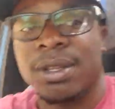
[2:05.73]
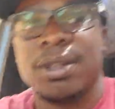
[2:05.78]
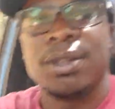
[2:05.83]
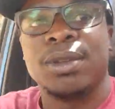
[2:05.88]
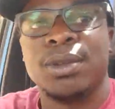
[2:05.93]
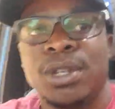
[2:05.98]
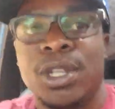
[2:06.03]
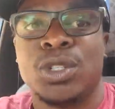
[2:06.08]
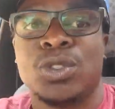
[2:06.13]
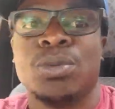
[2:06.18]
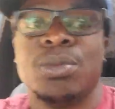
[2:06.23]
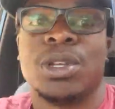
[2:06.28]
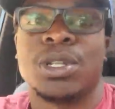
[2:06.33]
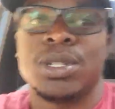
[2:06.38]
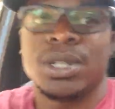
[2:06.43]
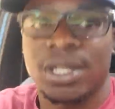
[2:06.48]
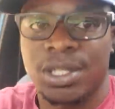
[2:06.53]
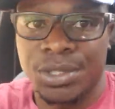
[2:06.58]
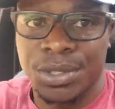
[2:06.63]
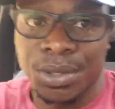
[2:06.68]
you need to make
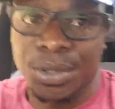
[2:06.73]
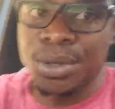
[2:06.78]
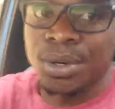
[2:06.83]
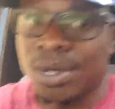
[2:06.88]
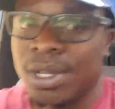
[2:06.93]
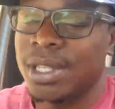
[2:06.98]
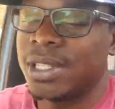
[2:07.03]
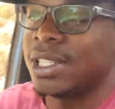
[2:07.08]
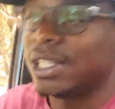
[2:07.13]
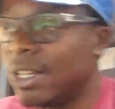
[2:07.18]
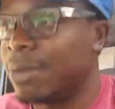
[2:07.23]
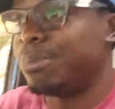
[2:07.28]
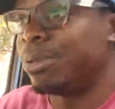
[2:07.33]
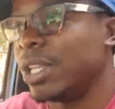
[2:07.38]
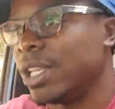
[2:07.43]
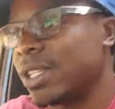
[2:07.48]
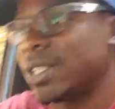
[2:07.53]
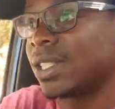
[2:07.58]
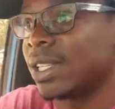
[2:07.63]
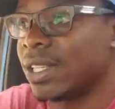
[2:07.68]
sure that you grow it in a
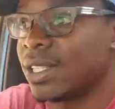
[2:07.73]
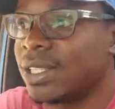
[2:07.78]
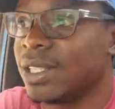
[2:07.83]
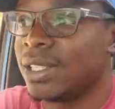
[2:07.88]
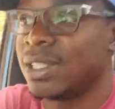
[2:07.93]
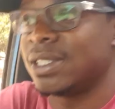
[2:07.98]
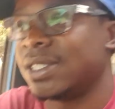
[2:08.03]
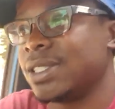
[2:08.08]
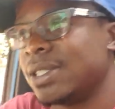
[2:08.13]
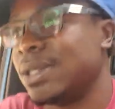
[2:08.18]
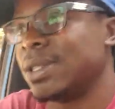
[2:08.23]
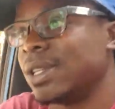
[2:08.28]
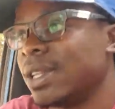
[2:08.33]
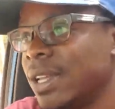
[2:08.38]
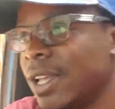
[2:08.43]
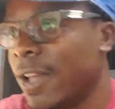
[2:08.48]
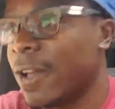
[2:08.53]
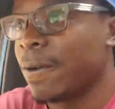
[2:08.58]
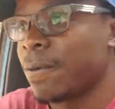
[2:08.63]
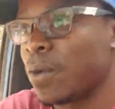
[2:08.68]
place that is
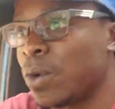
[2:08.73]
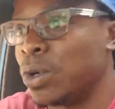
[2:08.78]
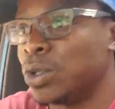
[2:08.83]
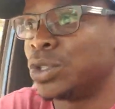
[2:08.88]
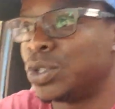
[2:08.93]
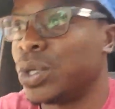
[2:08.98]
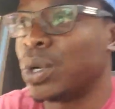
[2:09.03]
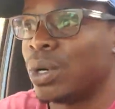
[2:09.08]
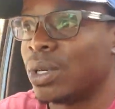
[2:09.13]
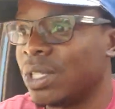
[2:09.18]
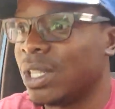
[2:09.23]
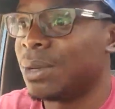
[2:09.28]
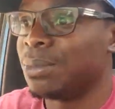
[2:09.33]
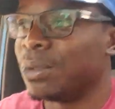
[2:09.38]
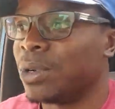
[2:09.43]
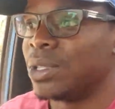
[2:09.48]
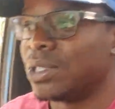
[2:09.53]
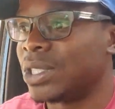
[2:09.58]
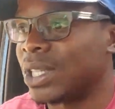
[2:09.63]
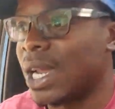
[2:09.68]
controlled and
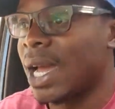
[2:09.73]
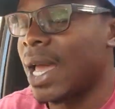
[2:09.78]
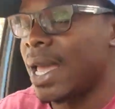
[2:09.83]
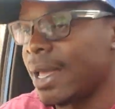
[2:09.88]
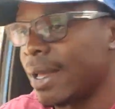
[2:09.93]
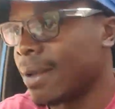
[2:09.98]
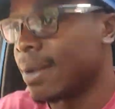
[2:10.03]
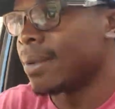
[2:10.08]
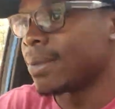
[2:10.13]
not dry.